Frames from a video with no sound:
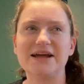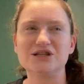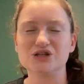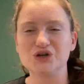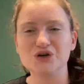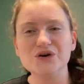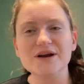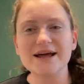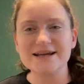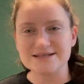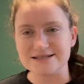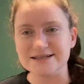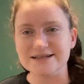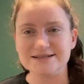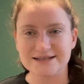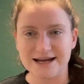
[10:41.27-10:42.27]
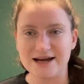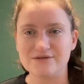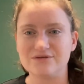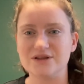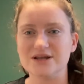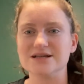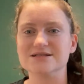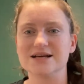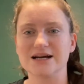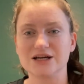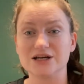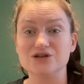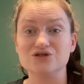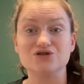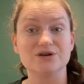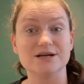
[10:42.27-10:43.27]
a good idea to have things that
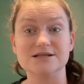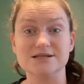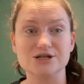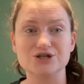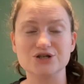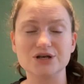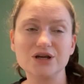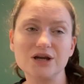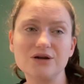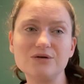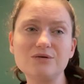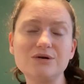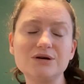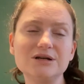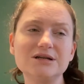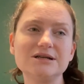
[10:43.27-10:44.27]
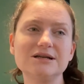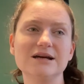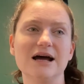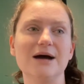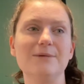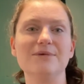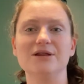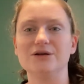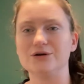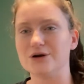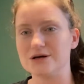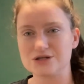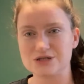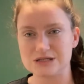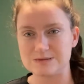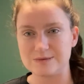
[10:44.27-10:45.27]
can transition you, and they're
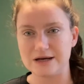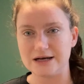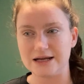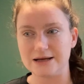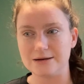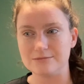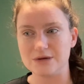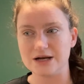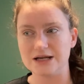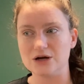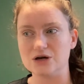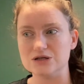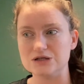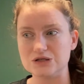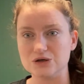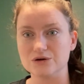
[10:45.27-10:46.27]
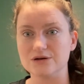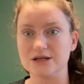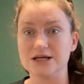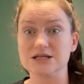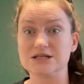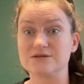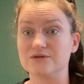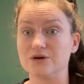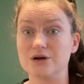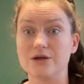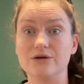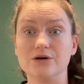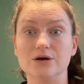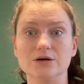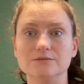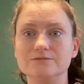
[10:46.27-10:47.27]
not just spending money on certain things for
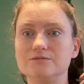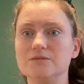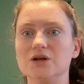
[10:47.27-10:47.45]
another,